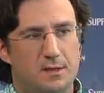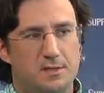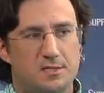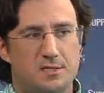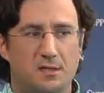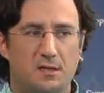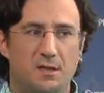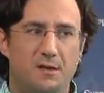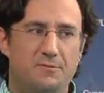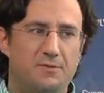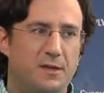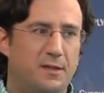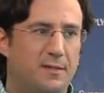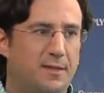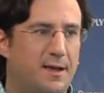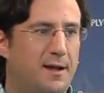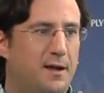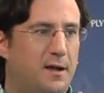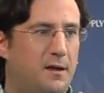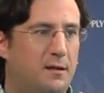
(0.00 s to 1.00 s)

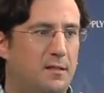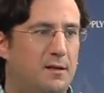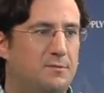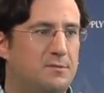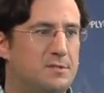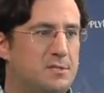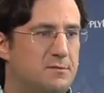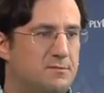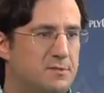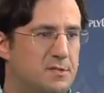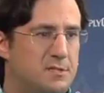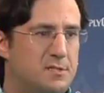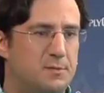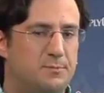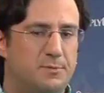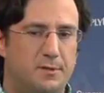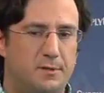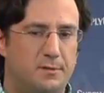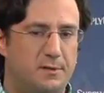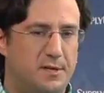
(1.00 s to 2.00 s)
significantly higher levels of
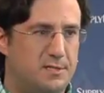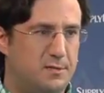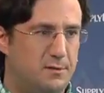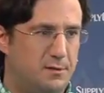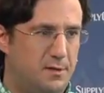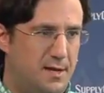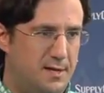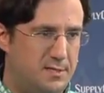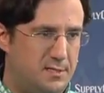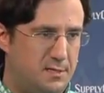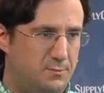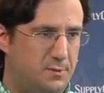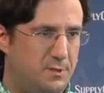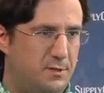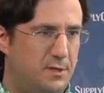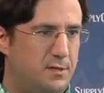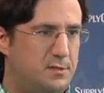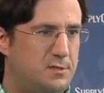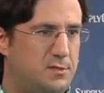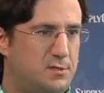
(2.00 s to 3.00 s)
discipline as it
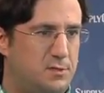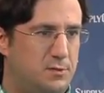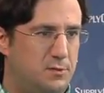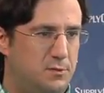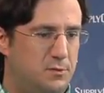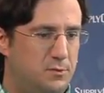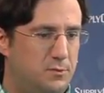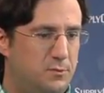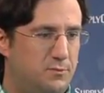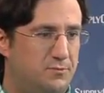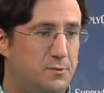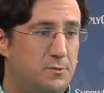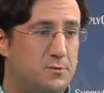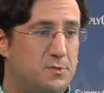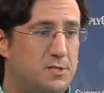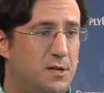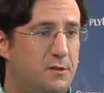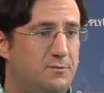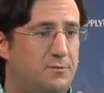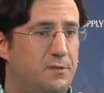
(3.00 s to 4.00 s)
relates to food
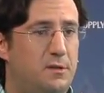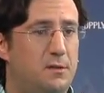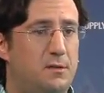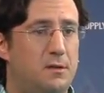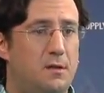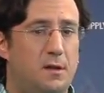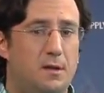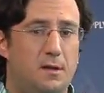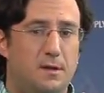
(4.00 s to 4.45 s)
safety,